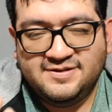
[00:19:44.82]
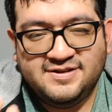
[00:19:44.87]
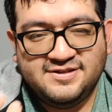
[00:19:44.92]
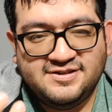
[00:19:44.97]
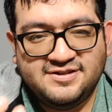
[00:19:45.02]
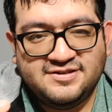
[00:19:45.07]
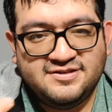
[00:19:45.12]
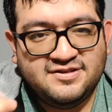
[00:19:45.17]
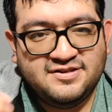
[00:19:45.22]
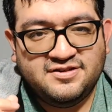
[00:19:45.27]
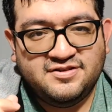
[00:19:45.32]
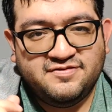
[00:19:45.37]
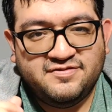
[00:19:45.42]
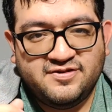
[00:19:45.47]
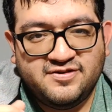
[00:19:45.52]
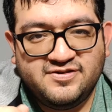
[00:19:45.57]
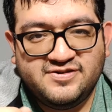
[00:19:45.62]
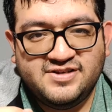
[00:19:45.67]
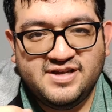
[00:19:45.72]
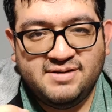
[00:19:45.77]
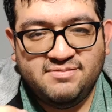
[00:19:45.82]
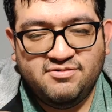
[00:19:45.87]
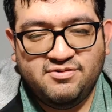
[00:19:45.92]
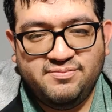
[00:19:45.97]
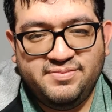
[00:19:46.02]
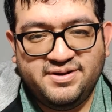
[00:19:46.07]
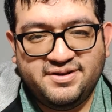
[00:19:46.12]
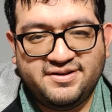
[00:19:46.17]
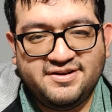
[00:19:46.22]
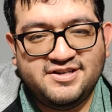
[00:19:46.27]
this isn't the first time
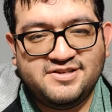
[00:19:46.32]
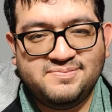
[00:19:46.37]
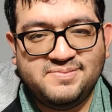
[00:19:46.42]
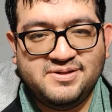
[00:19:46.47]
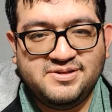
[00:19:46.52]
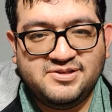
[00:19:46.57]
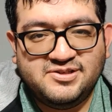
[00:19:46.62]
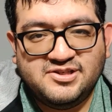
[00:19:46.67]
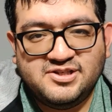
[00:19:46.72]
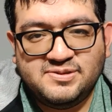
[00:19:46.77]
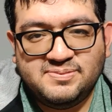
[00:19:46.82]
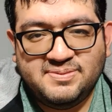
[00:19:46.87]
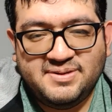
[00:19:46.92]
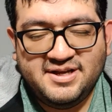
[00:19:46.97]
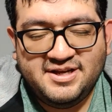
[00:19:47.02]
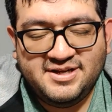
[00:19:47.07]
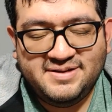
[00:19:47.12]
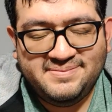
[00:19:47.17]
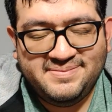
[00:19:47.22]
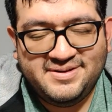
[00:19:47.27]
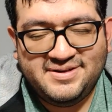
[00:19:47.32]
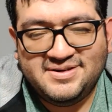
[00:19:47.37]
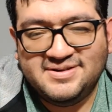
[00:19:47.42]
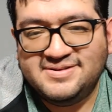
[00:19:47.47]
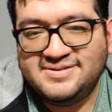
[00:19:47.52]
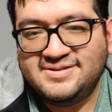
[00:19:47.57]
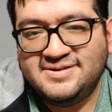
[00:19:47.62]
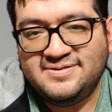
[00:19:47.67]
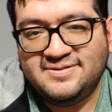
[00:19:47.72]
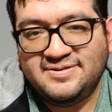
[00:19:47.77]
Rebecca has been to this planet,
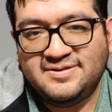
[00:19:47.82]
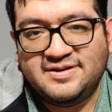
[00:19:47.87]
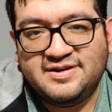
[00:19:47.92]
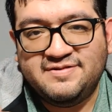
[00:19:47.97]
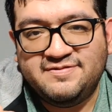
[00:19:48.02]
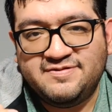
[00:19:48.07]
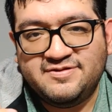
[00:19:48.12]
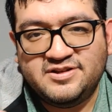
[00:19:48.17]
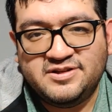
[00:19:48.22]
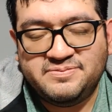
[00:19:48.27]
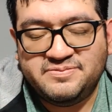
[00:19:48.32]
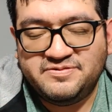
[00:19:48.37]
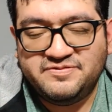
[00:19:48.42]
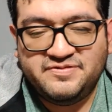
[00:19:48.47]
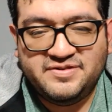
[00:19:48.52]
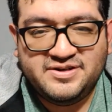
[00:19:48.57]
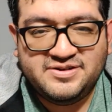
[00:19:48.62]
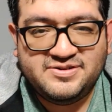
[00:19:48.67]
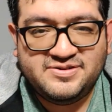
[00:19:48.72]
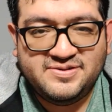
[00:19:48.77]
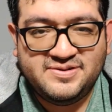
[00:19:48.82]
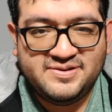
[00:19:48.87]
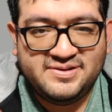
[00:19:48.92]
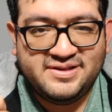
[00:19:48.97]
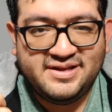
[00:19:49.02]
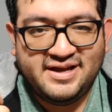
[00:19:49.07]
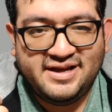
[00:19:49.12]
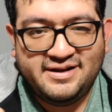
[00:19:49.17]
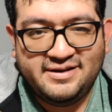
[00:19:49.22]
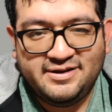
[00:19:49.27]
because they're looking for the professor
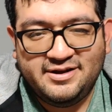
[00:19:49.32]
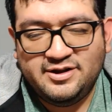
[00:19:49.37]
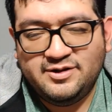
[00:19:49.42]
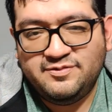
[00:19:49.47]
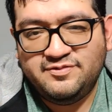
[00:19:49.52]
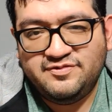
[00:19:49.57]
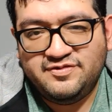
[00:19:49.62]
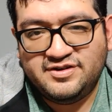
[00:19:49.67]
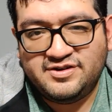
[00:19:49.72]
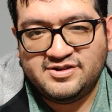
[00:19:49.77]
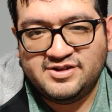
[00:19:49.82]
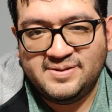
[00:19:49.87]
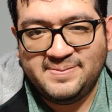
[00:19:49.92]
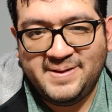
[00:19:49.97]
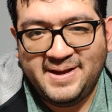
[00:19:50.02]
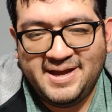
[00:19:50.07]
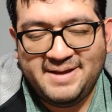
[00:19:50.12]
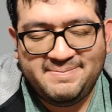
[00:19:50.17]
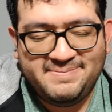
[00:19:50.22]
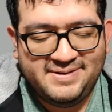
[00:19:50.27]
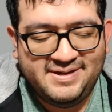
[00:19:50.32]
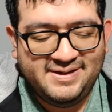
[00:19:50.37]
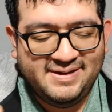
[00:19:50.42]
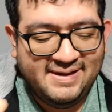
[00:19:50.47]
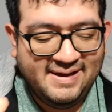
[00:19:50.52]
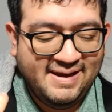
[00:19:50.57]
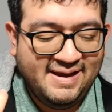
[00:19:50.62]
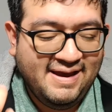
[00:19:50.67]
that helped fix up Happy,